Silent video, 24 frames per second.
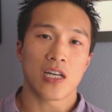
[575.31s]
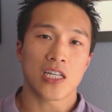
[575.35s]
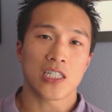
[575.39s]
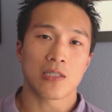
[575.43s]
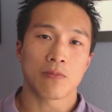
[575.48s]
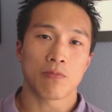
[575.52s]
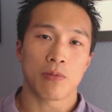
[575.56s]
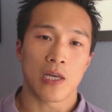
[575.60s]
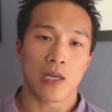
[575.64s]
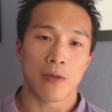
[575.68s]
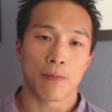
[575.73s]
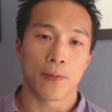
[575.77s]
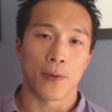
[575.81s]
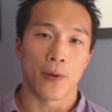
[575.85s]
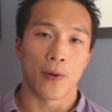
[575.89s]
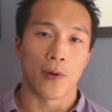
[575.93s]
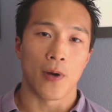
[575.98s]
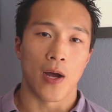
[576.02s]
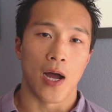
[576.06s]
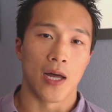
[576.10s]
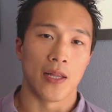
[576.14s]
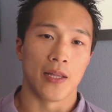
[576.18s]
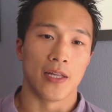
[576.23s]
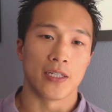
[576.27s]
6
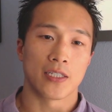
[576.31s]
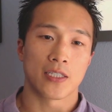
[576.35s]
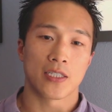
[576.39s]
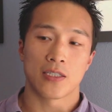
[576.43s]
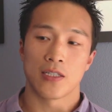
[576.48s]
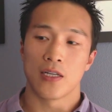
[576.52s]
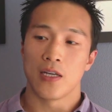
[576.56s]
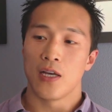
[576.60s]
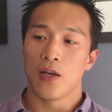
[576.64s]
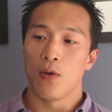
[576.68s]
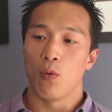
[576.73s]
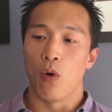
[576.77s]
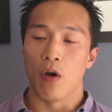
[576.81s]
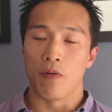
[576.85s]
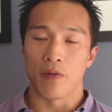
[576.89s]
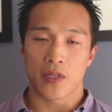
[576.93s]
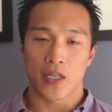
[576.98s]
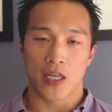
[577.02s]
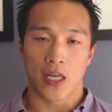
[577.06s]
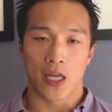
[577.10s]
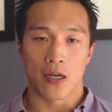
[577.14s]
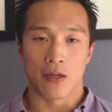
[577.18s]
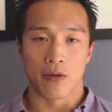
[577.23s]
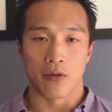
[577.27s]
people on this
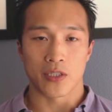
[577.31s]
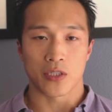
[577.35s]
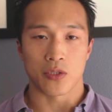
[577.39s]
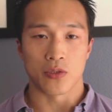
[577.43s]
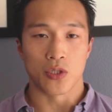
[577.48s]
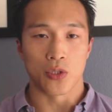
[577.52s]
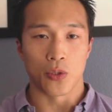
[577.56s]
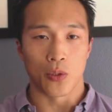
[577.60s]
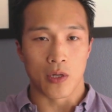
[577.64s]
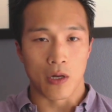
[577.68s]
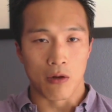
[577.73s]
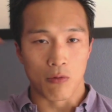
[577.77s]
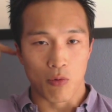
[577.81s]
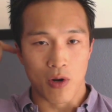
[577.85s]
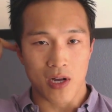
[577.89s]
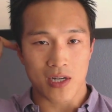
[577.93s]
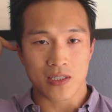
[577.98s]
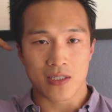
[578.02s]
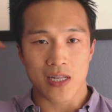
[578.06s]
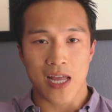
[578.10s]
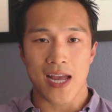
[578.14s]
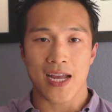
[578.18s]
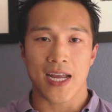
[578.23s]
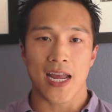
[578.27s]
one of the carriers are doing the
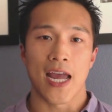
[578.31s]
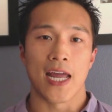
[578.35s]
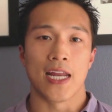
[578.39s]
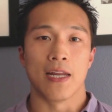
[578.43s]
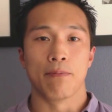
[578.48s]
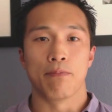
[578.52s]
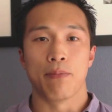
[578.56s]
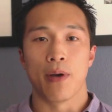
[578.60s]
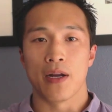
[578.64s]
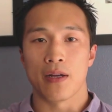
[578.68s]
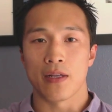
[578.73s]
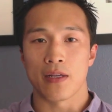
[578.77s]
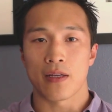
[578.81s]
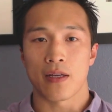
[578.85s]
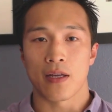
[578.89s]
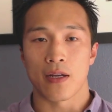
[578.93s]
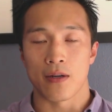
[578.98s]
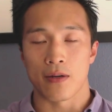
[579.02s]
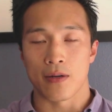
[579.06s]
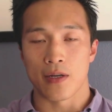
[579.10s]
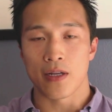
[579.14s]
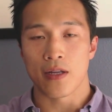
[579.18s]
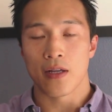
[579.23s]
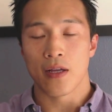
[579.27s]
rucksack and the
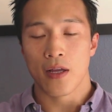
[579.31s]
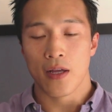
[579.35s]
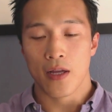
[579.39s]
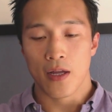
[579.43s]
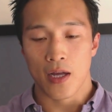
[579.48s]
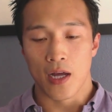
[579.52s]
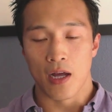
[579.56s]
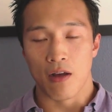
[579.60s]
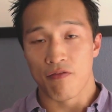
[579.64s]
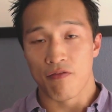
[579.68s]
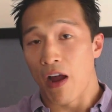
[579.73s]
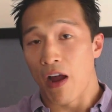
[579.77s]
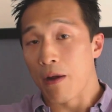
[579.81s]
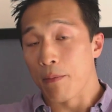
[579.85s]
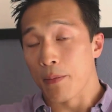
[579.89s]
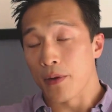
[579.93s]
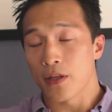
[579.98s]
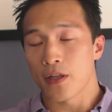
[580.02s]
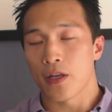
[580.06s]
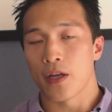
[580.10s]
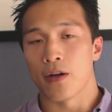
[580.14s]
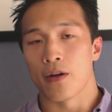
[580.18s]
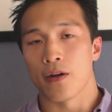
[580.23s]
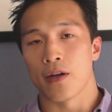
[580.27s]
buddy carry,
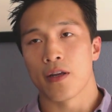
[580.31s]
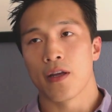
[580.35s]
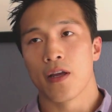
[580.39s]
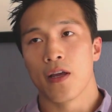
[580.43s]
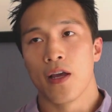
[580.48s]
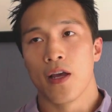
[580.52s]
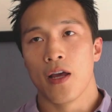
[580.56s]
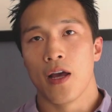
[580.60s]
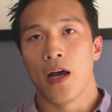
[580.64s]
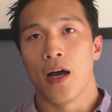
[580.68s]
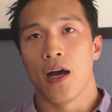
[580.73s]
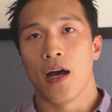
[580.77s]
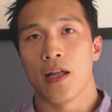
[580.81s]
fireman carry.